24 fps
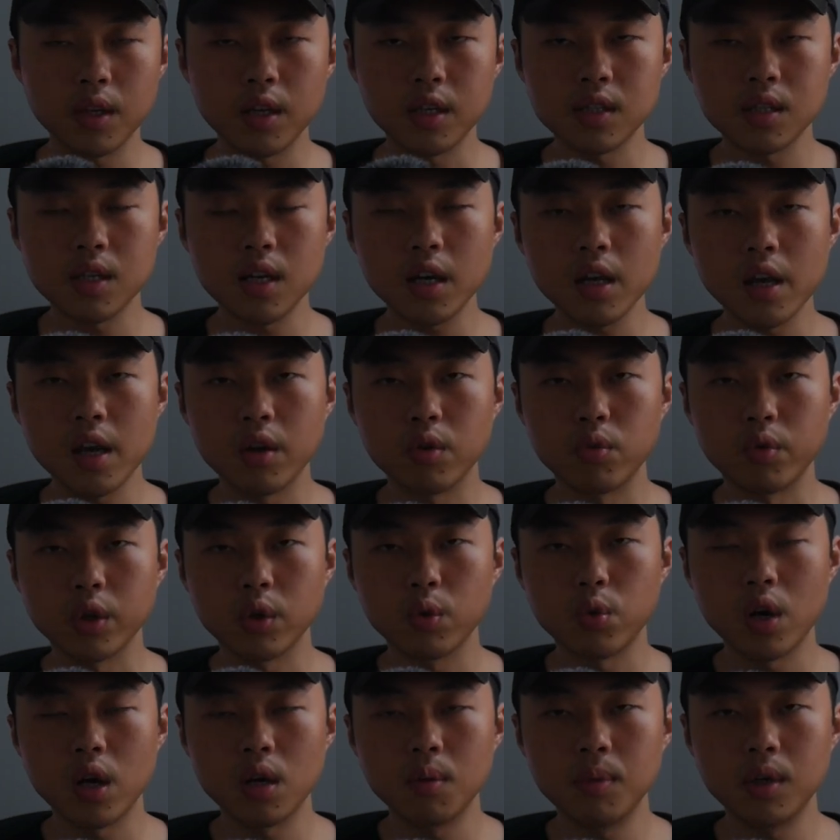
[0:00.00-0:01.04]
It's not a
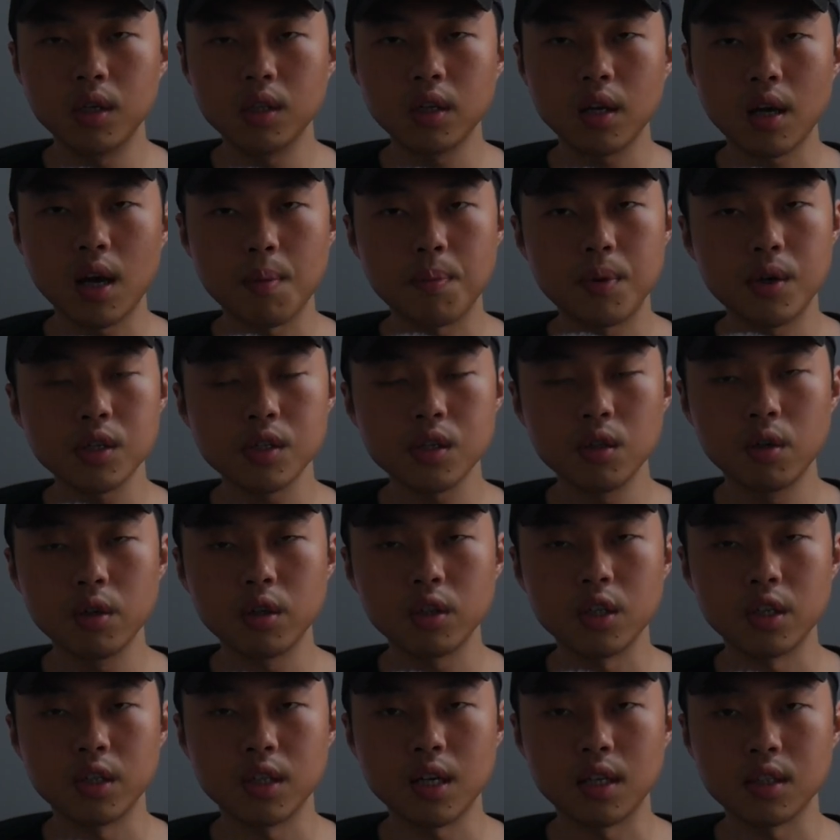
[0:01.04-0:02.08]
requirement. I personally
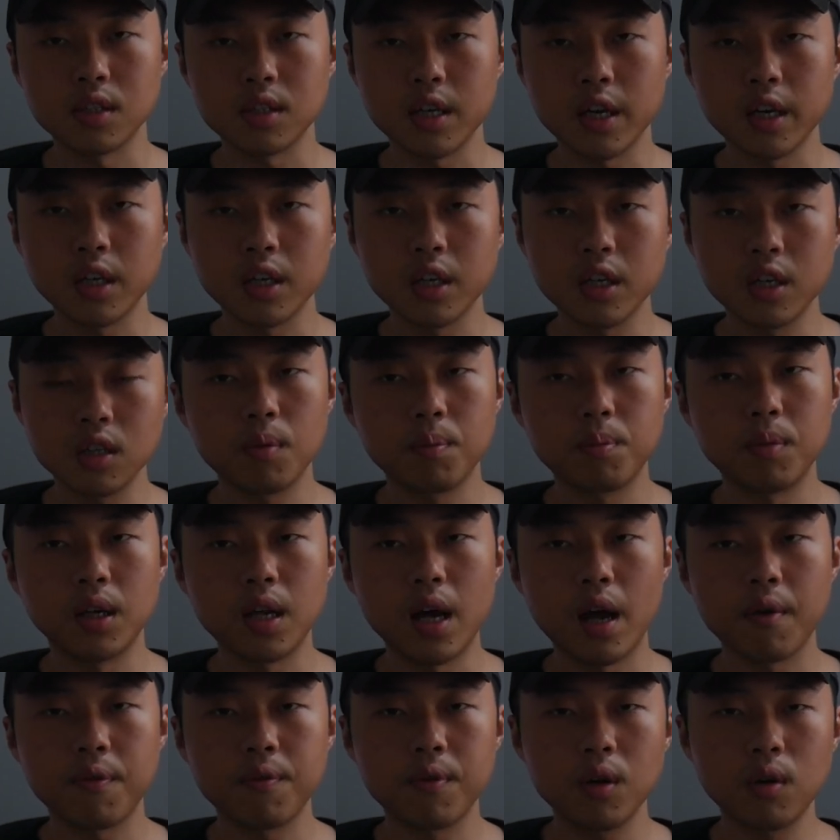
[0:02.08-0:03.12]
did not take it, but
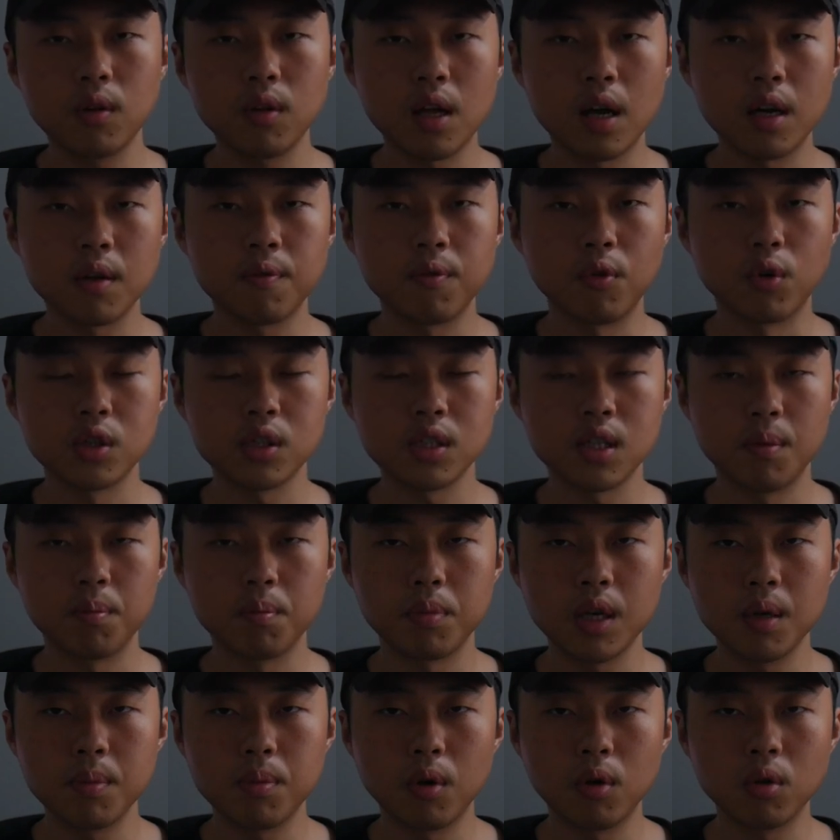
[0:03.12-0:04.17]
I feel like for some
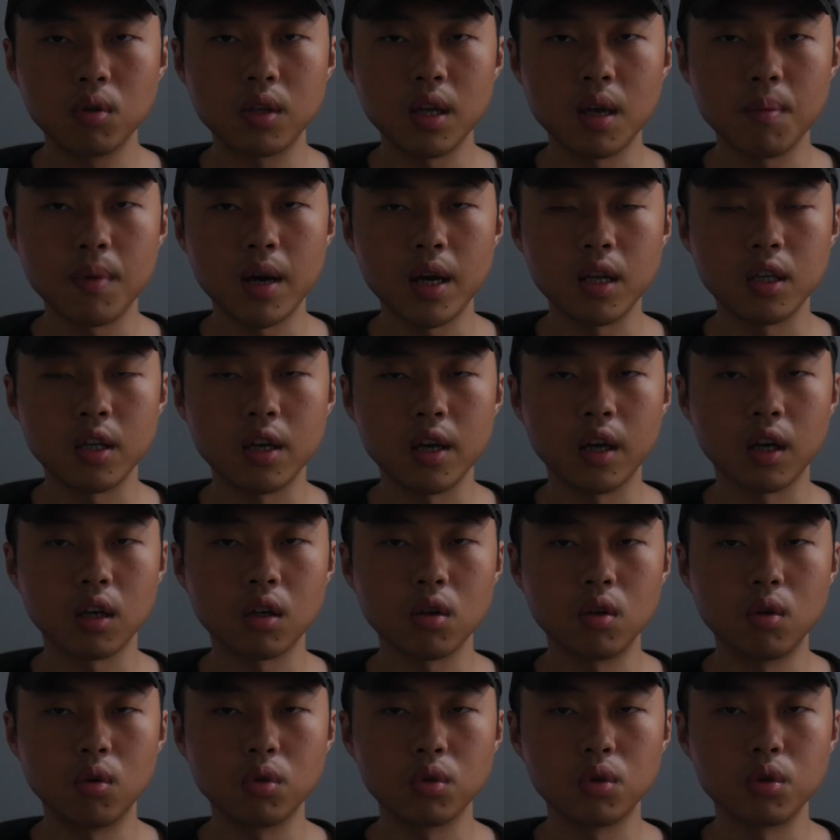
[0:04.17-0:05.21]
people, they might need a
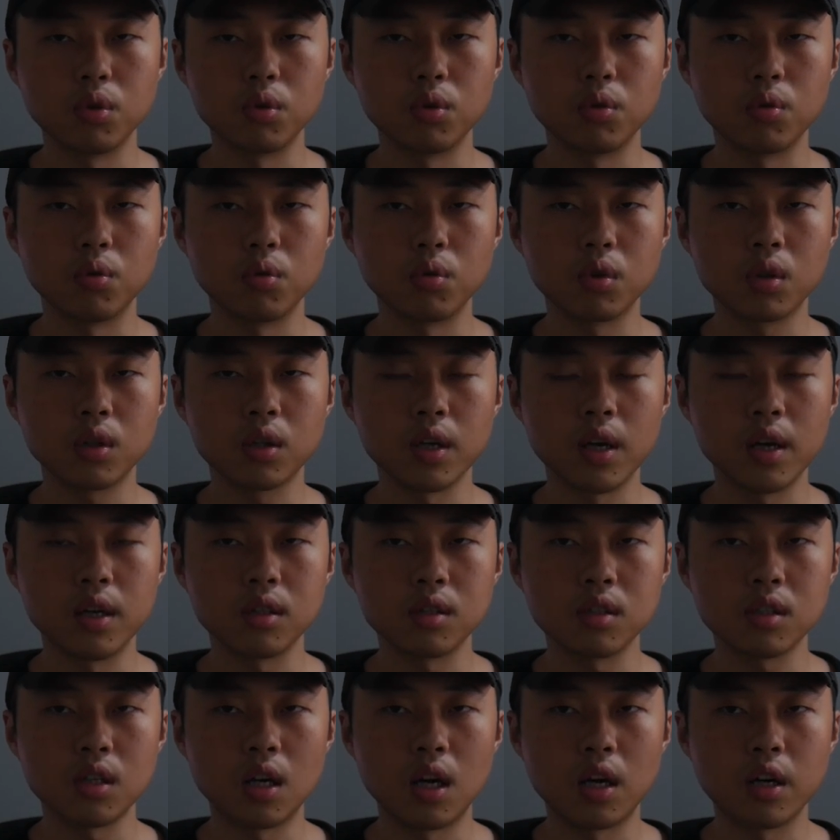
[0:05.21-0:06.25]
goal to get
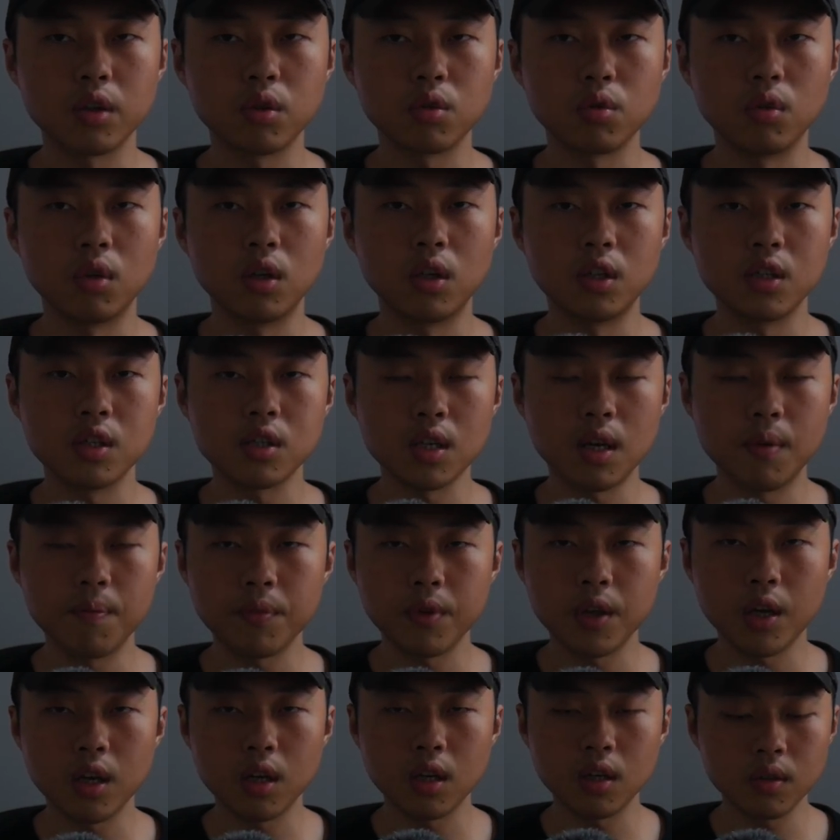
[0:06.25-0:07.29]
started to learn
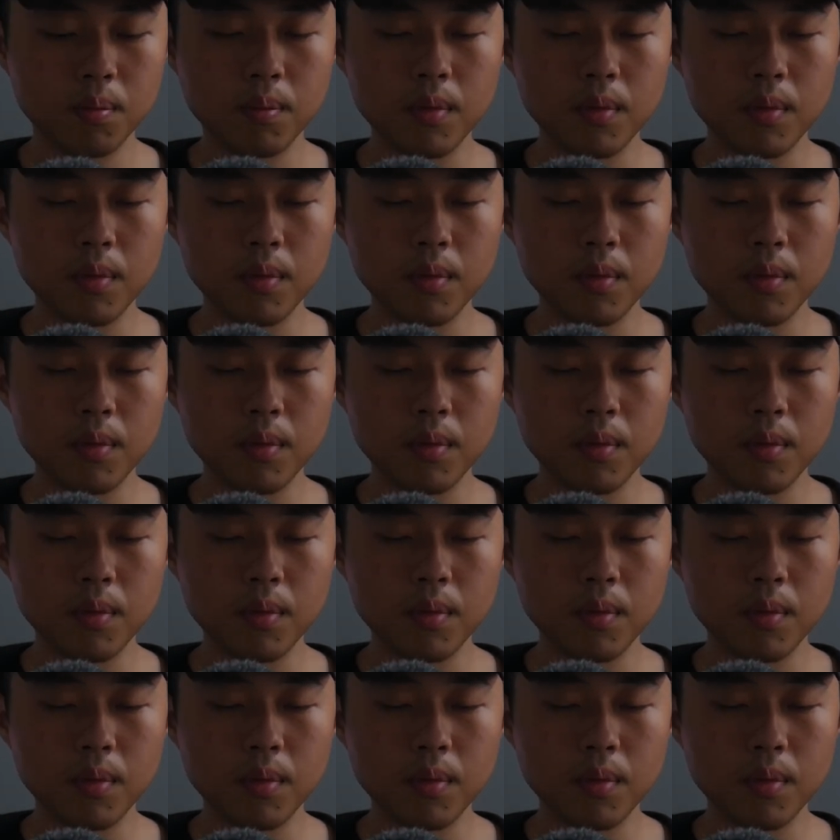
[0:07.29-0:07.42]
something,